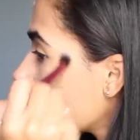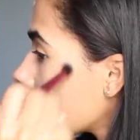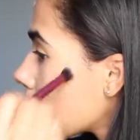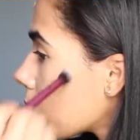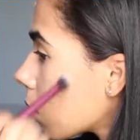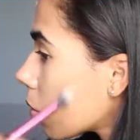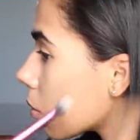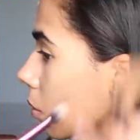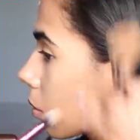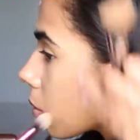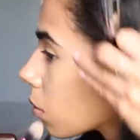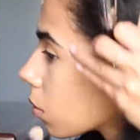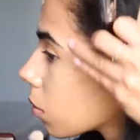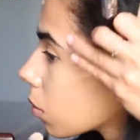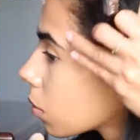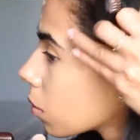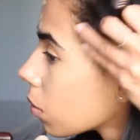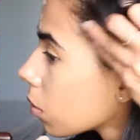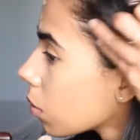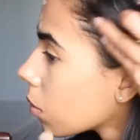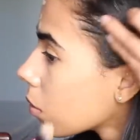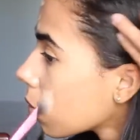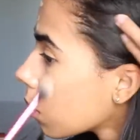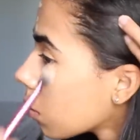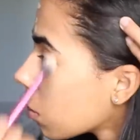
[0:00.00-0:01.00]

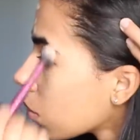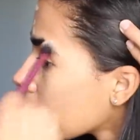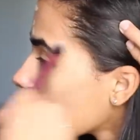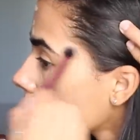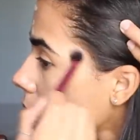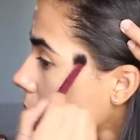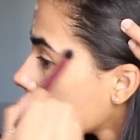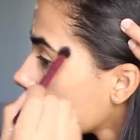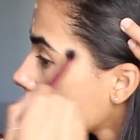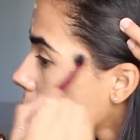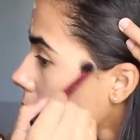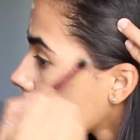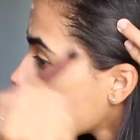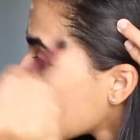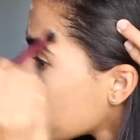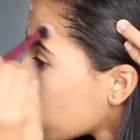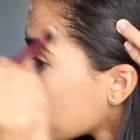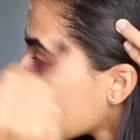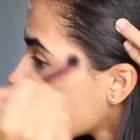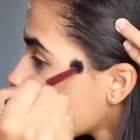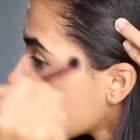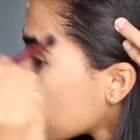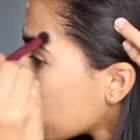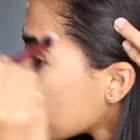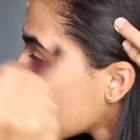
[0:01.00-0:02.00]

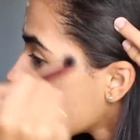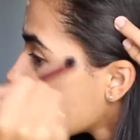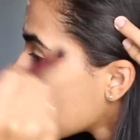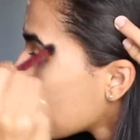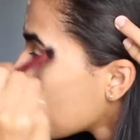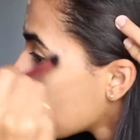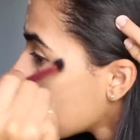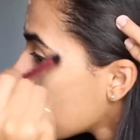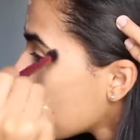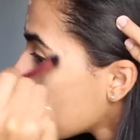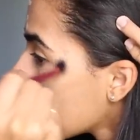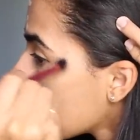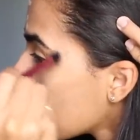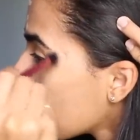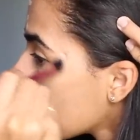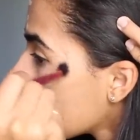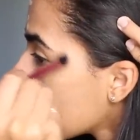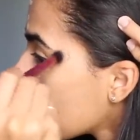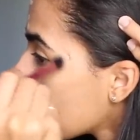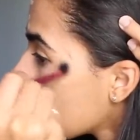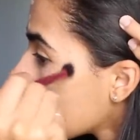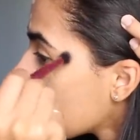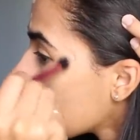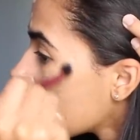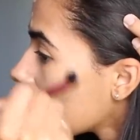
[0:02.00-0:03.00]

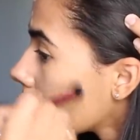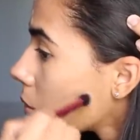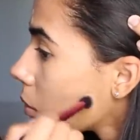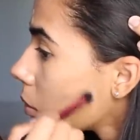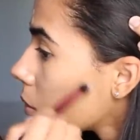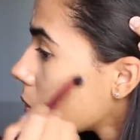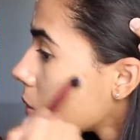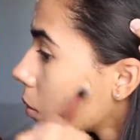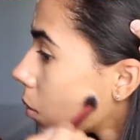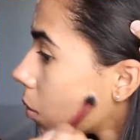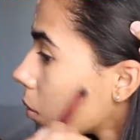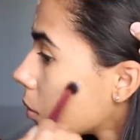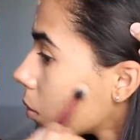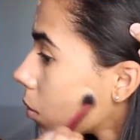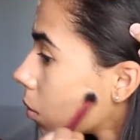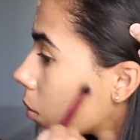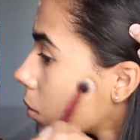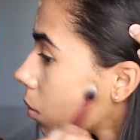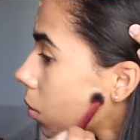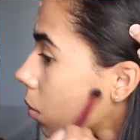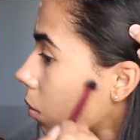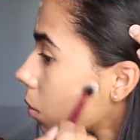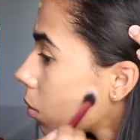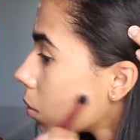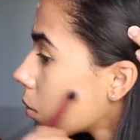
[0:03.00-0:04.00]

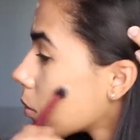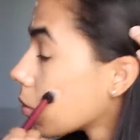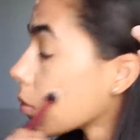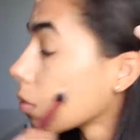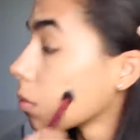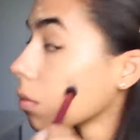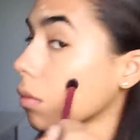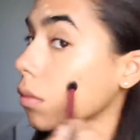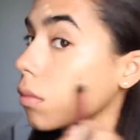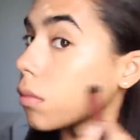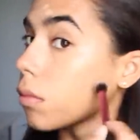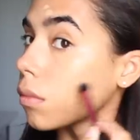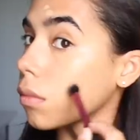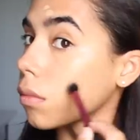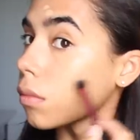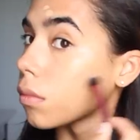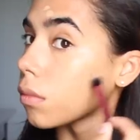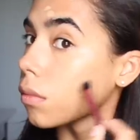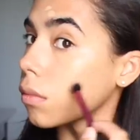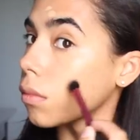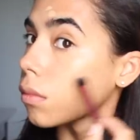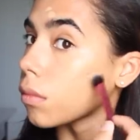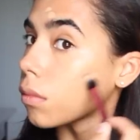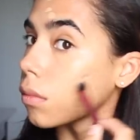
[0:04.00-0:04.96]
Nothing is said.